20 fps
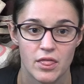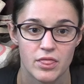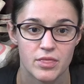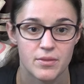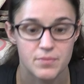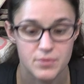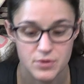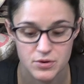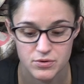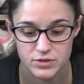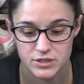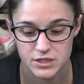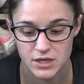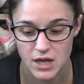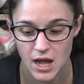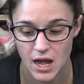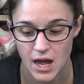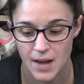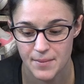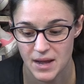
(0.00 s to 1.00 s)
the boot
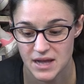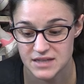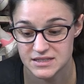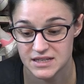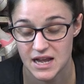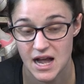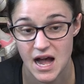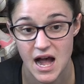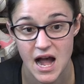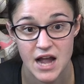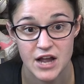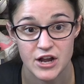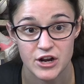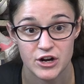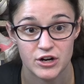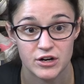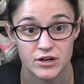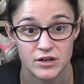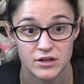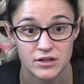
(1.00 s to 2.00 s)
has a
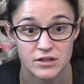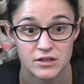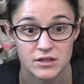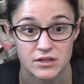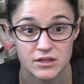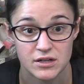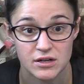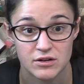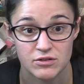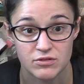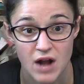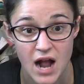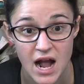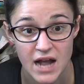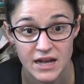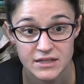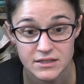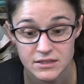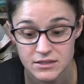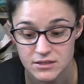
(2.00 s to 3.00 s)
higher
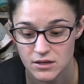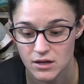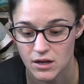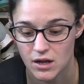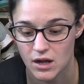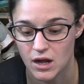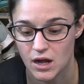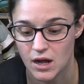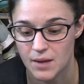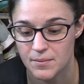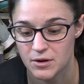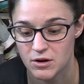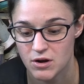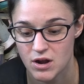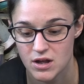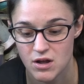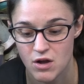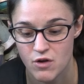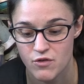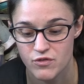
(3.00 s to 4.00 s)
rise
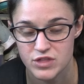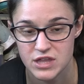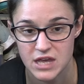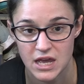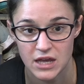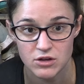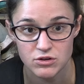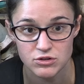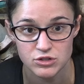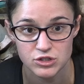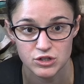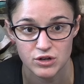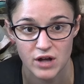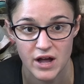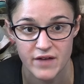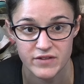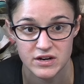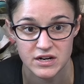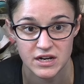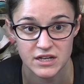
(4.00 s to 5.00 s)
over the ankle, so you'll
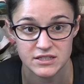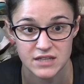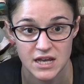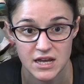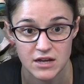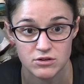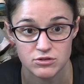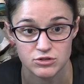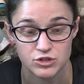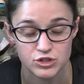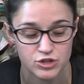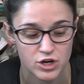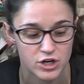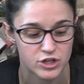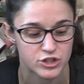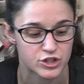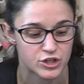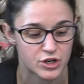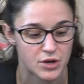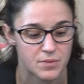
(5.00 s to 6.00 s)
have a nice ankle
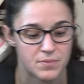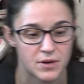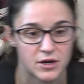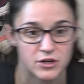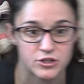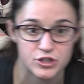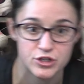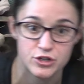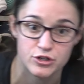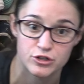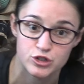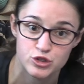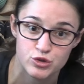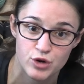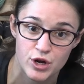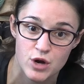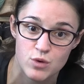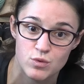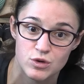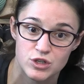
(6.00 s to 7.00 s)
structure compared to your
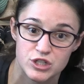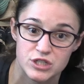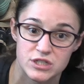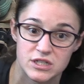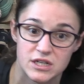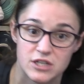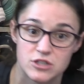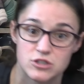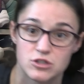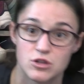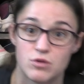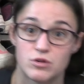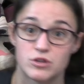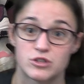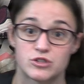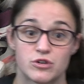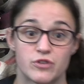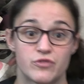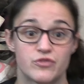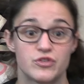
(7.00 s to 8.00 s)
trail, which is a nice lower.
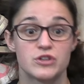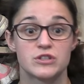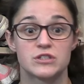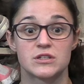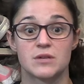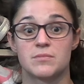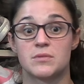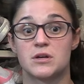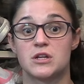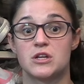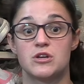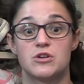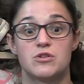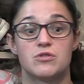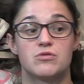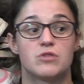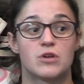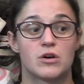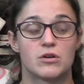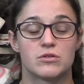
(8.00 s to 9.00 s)
So if you're somebody
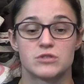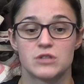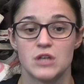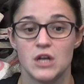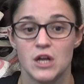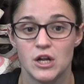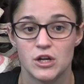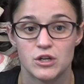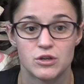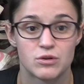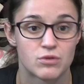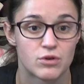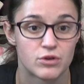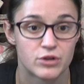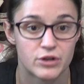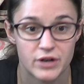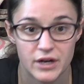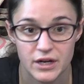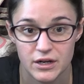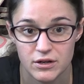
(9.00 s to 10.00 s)
who knows you
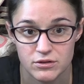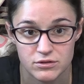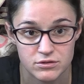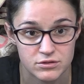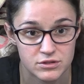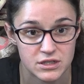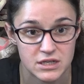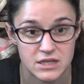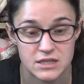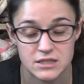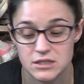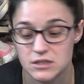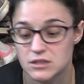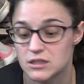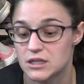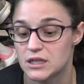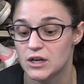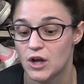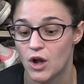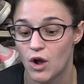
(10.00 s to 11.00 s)
roll your ankles
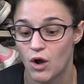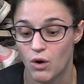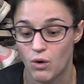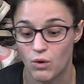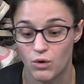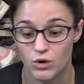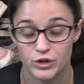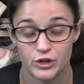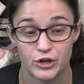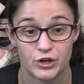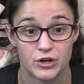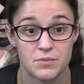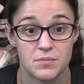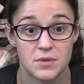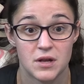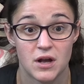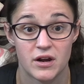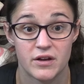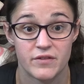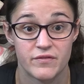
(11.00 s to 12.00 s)
easily, or you're going to
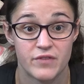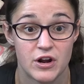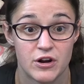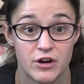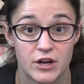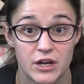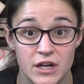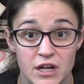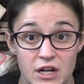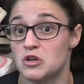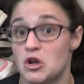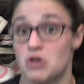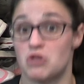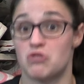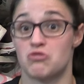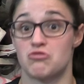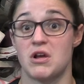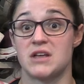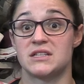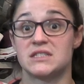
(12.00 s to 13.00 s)
be on a very
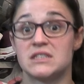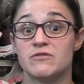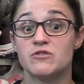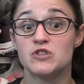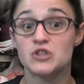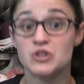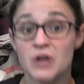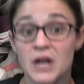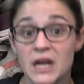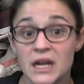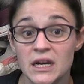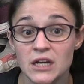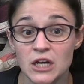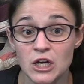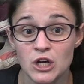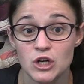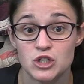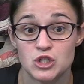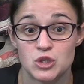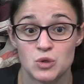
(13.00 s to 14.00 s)
aggressive train
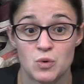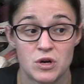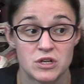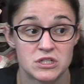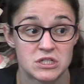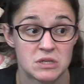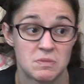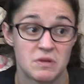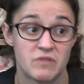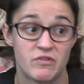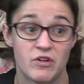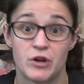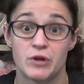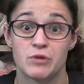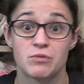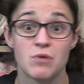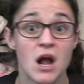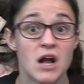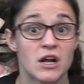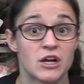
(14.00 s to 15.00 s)
to where it's going to be
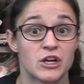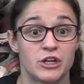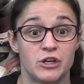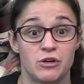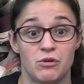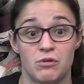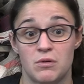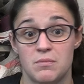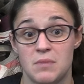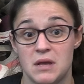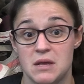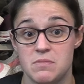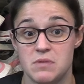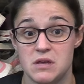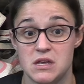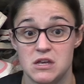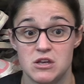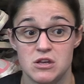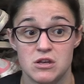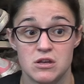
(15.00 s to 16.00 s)
very rocky, or
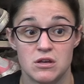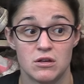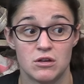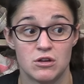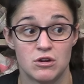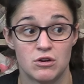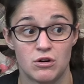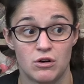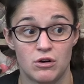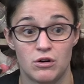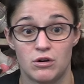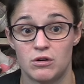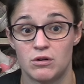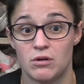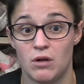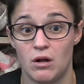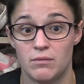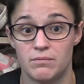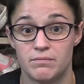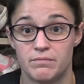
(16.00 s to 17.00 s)
maybe
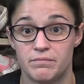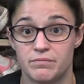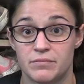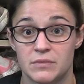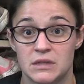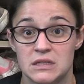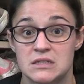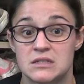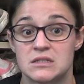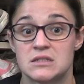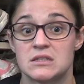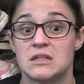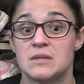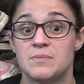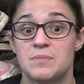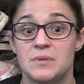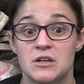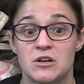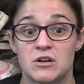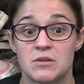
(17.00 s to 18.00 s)
you're
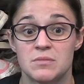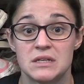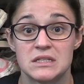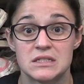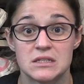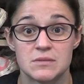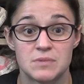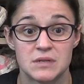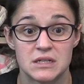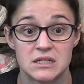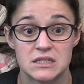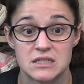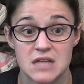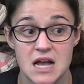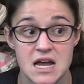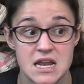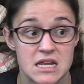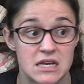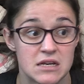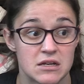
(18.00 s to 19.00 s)
going to be slipping and
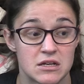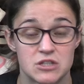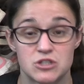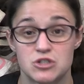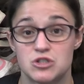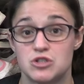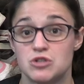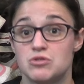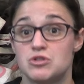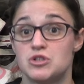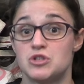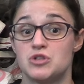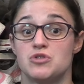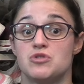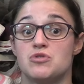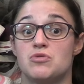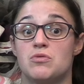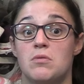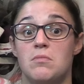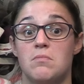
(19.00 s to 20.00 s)
sliding because due
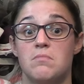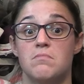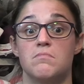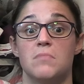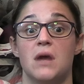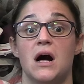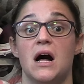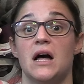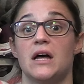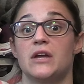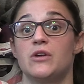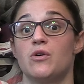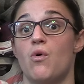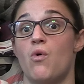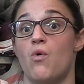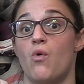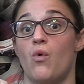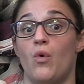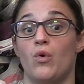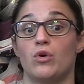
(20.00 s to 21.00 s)
to mud
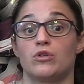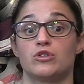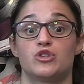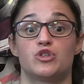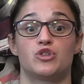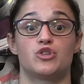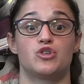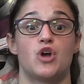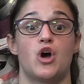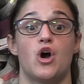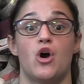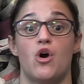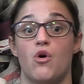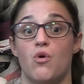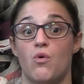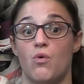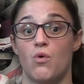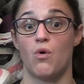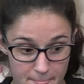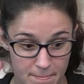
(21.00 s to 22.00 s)
or
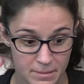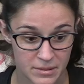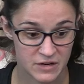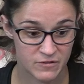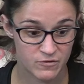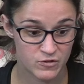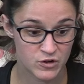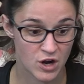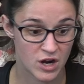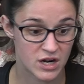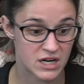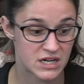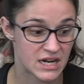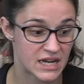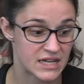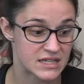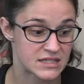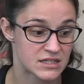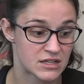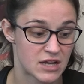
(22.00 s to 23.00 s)
snow. But if you're on a
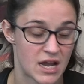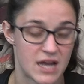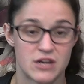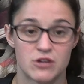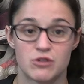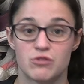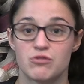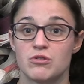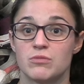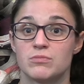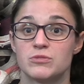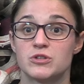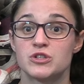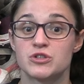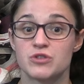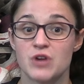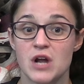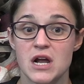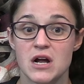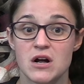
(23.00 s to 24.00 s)
nice kind of groomed
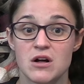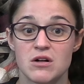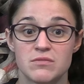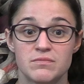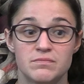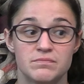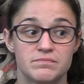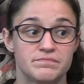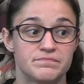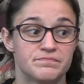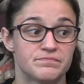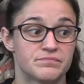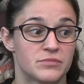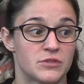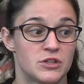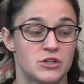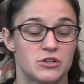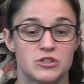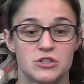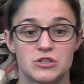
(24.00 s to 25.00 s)
trail,
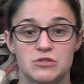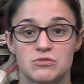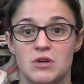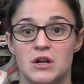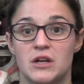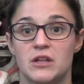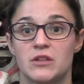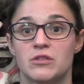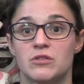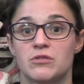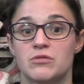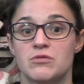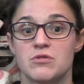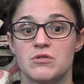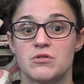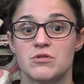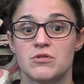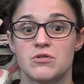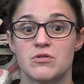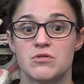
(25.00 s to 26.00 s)
you're just running
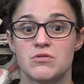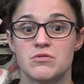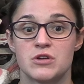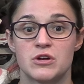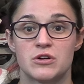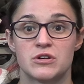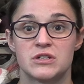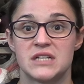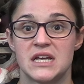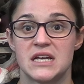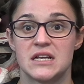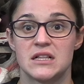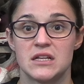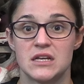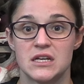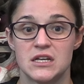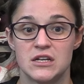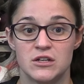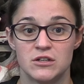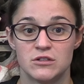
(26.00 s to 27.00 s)
through your
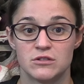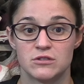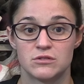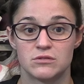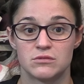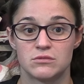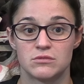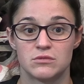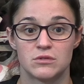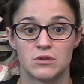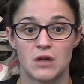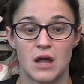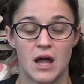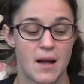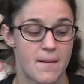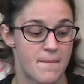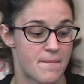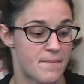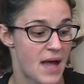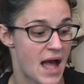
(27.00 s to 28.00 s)
daily
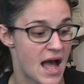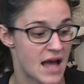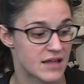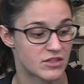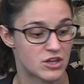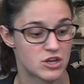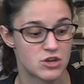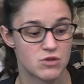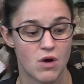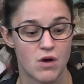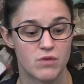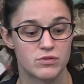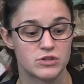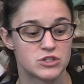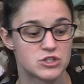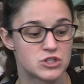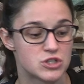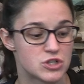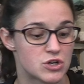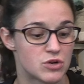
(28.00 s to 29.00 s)
path that you always
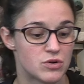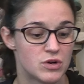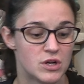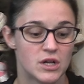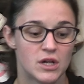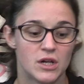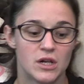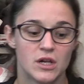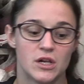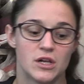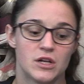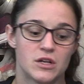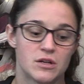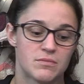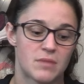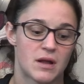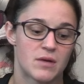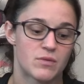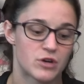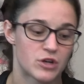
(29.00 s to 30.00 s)
do, you
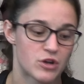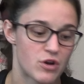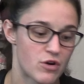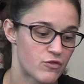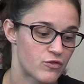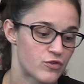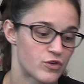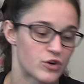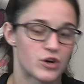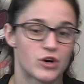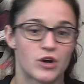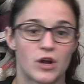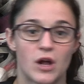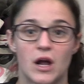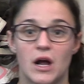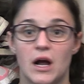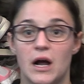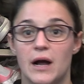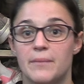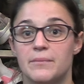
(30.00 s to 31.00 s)
might want to go for
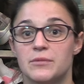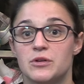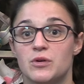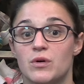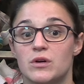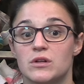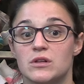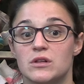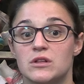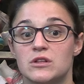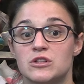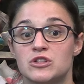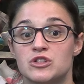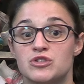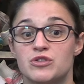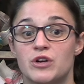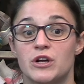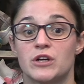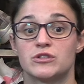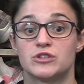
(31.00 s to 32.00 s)
your
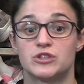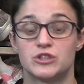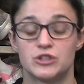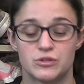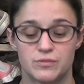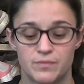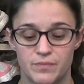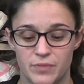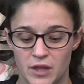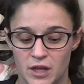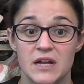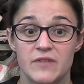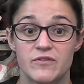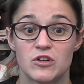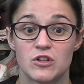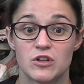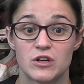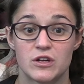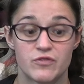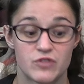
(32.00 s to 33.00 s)
trail shoe. If
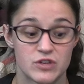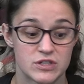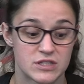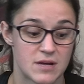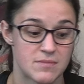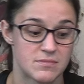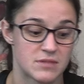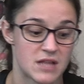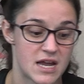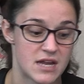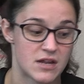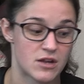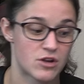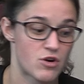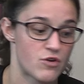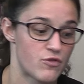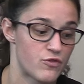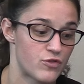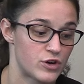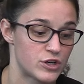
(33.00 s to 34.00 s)
you're looking for something light,
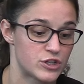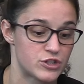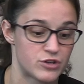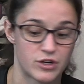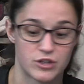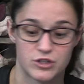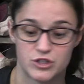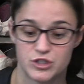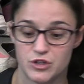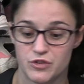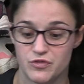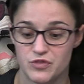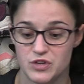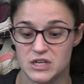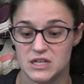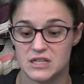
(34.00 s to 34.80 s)
go for a trail shoe. If you